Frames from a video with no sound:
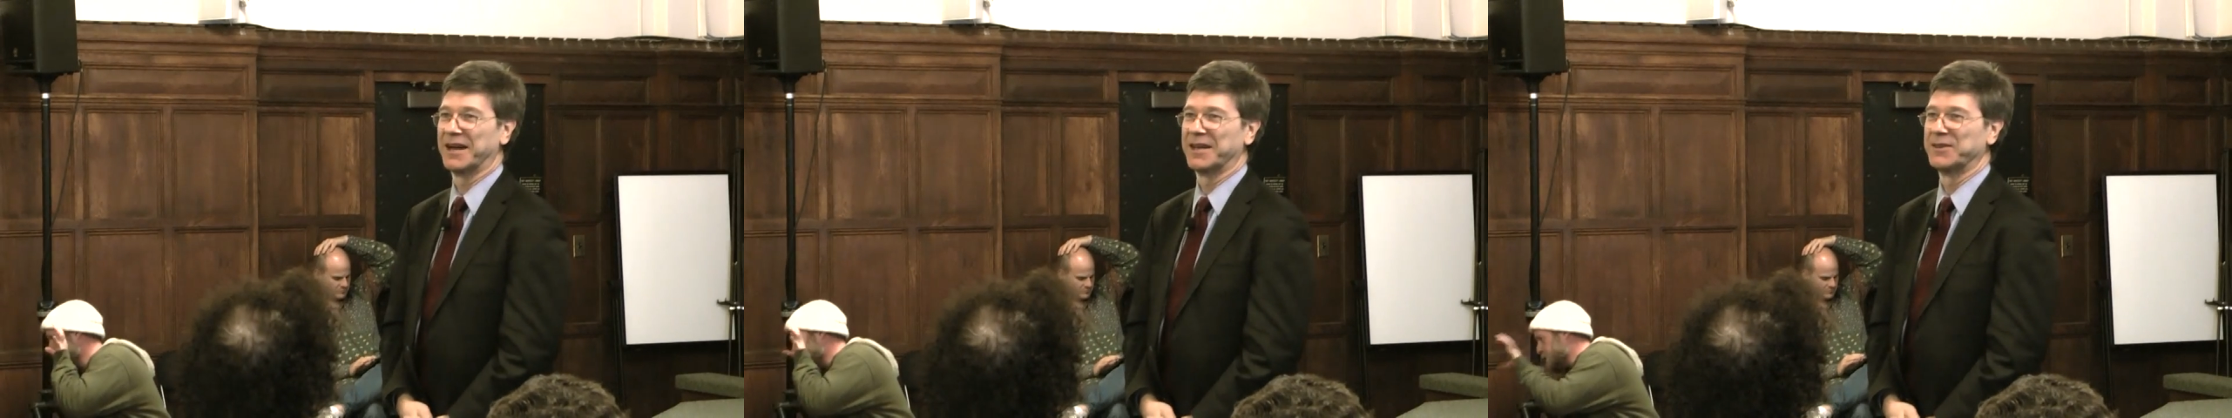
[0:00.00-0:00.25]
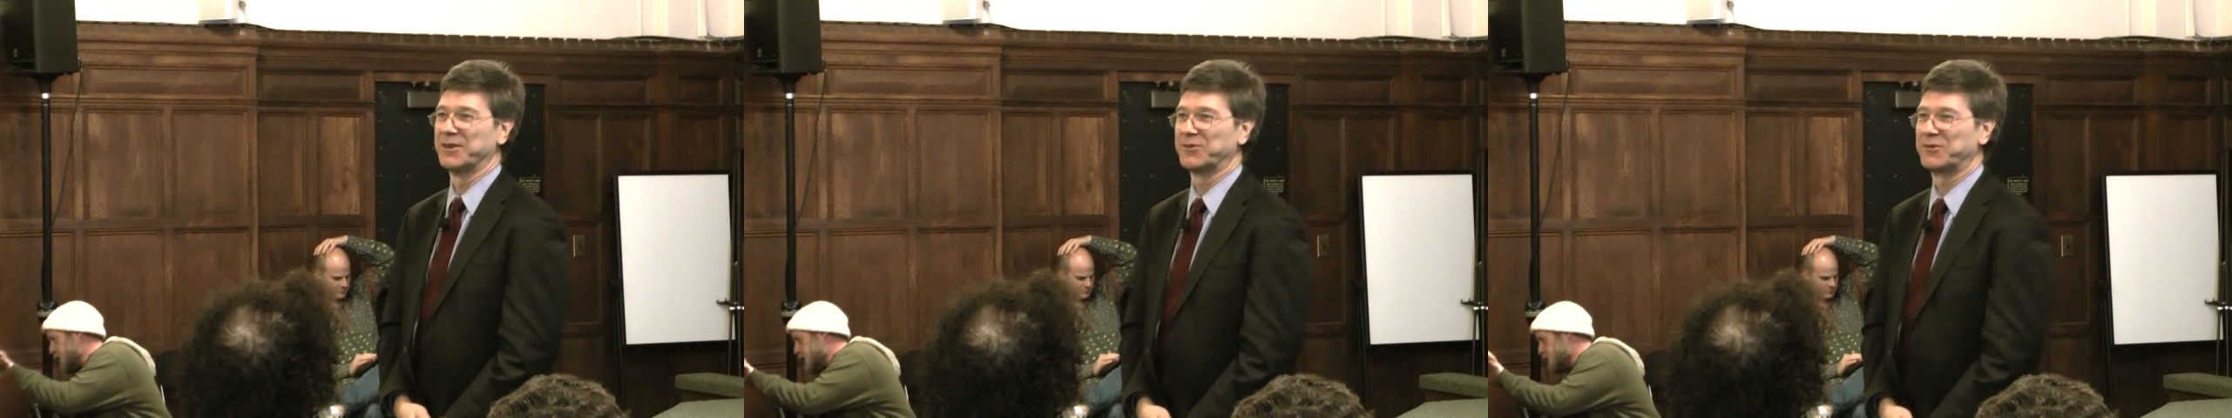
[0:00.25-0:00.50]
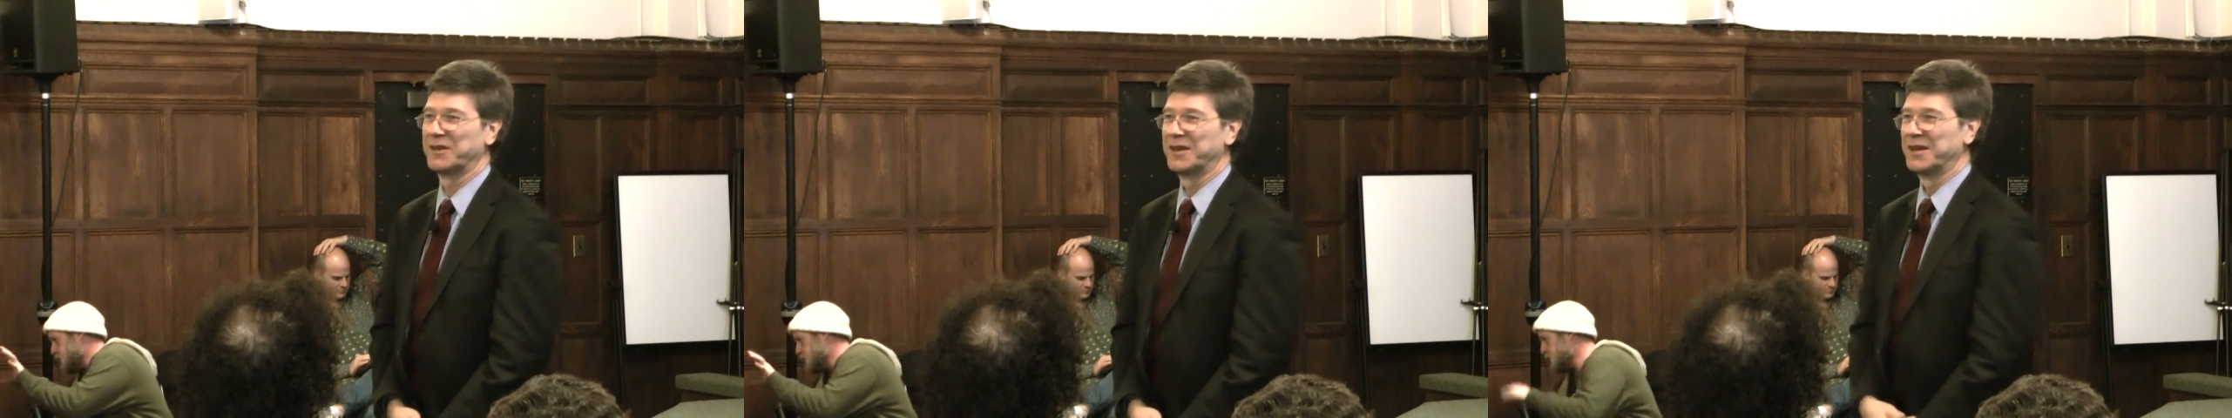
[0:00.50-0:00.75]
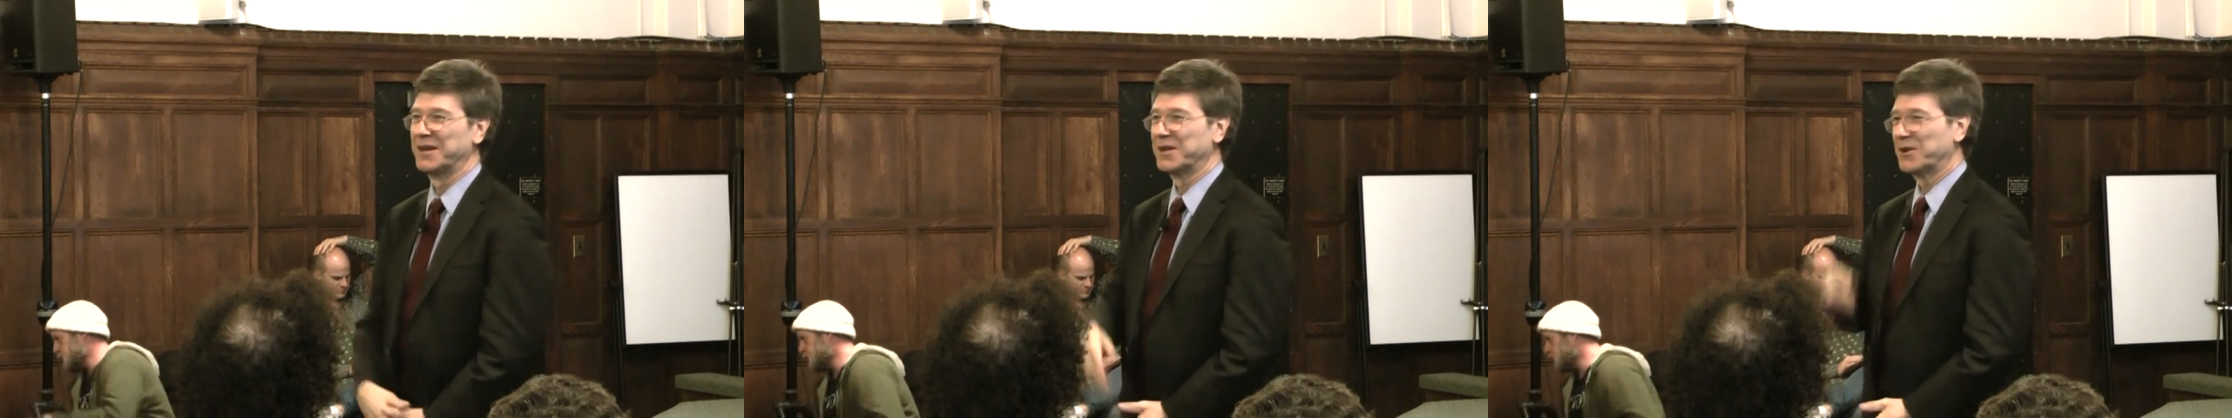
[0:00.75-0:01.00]
on this,
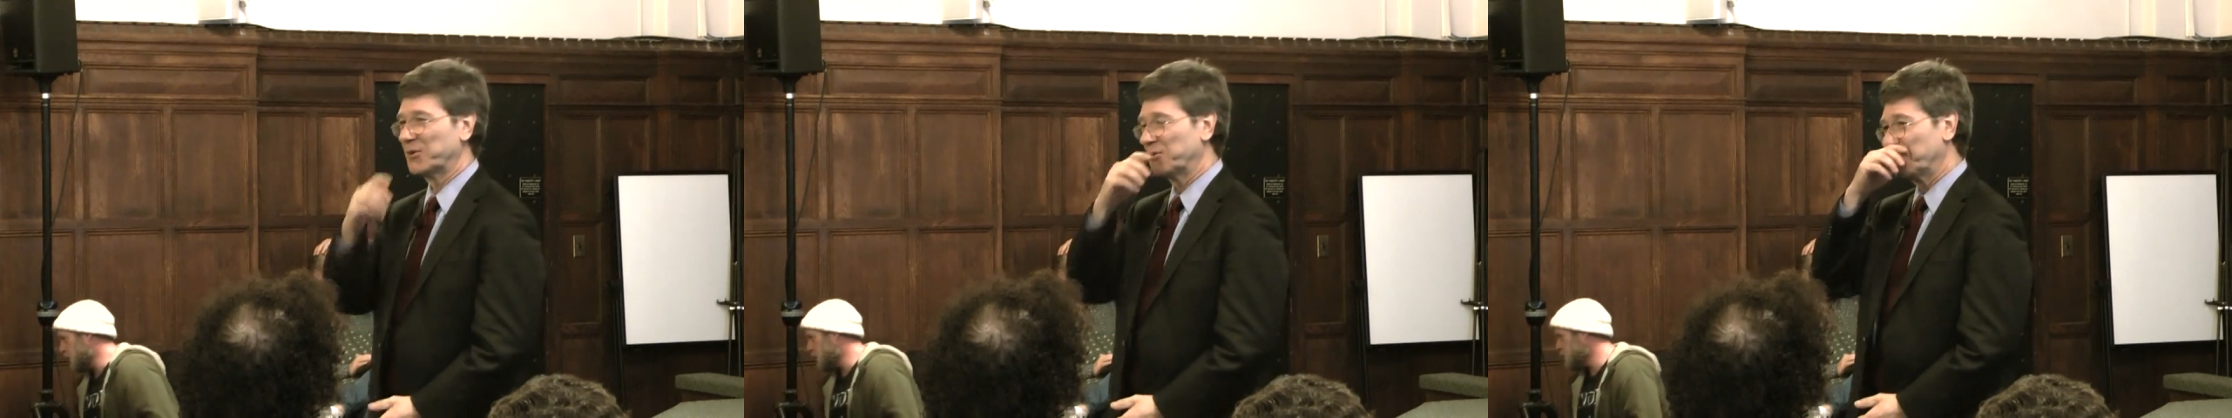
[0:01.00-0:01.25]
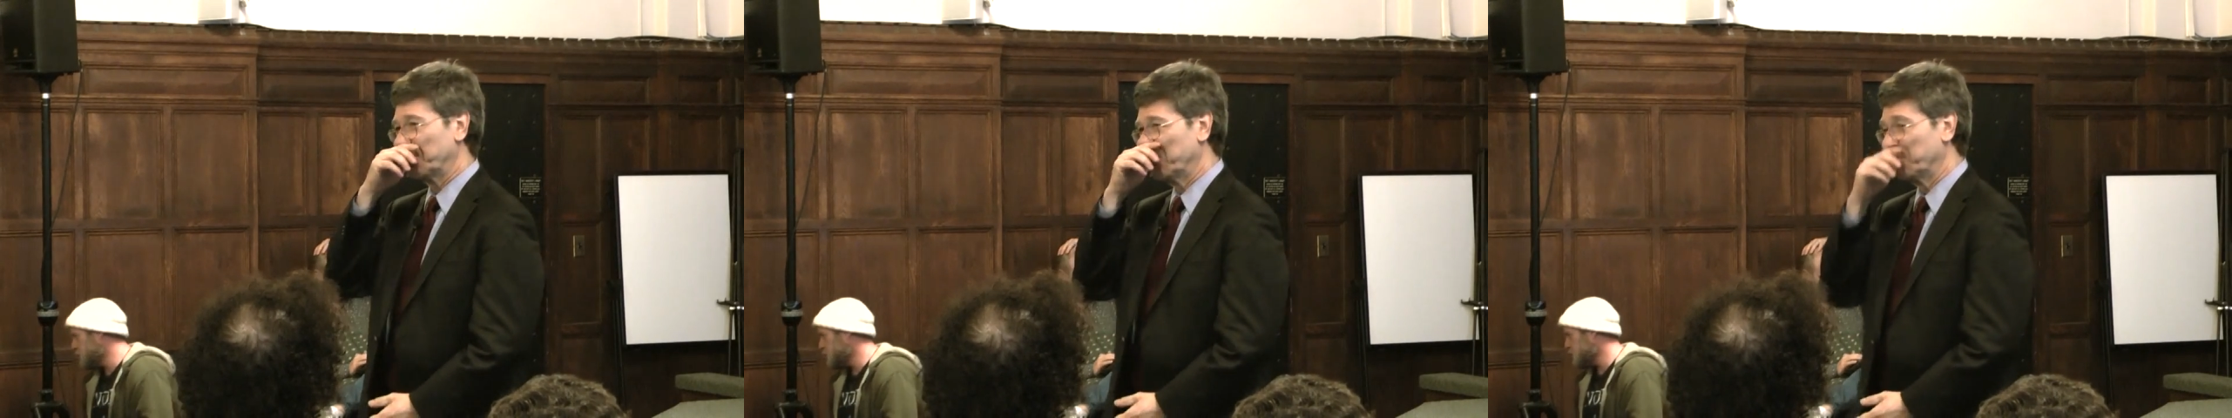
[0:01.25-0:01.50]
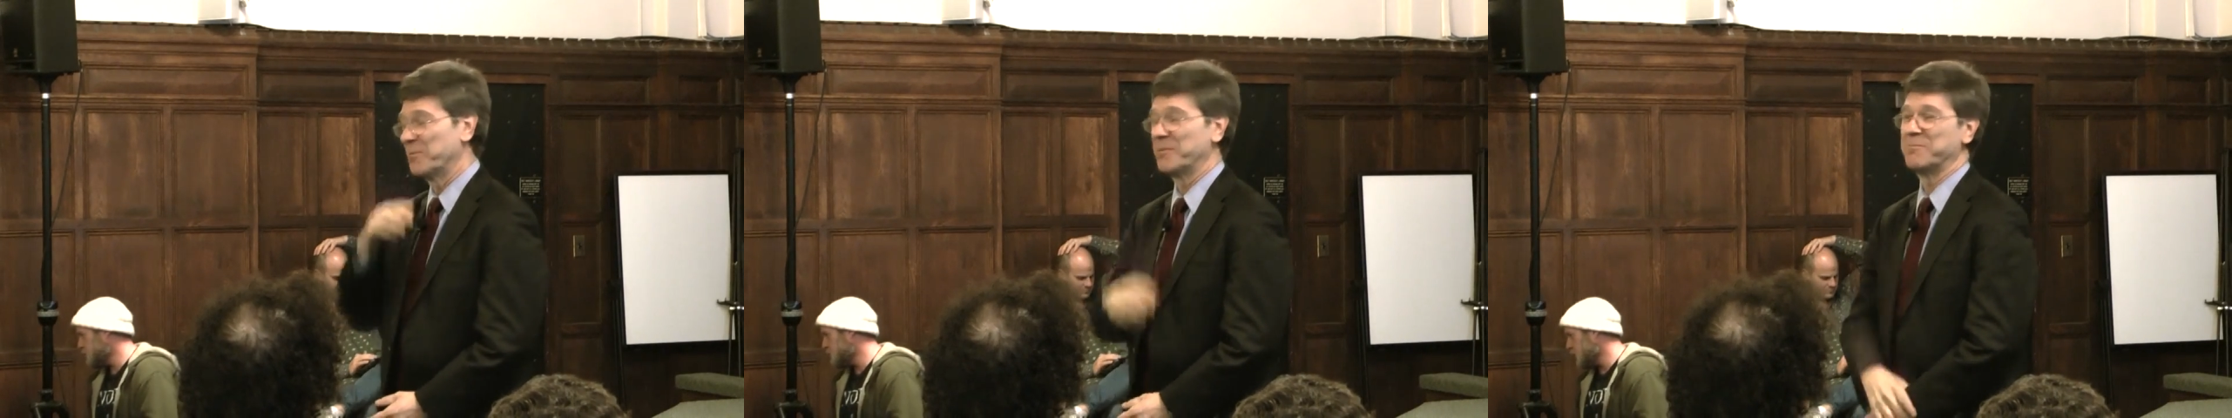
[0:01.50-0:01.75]
because you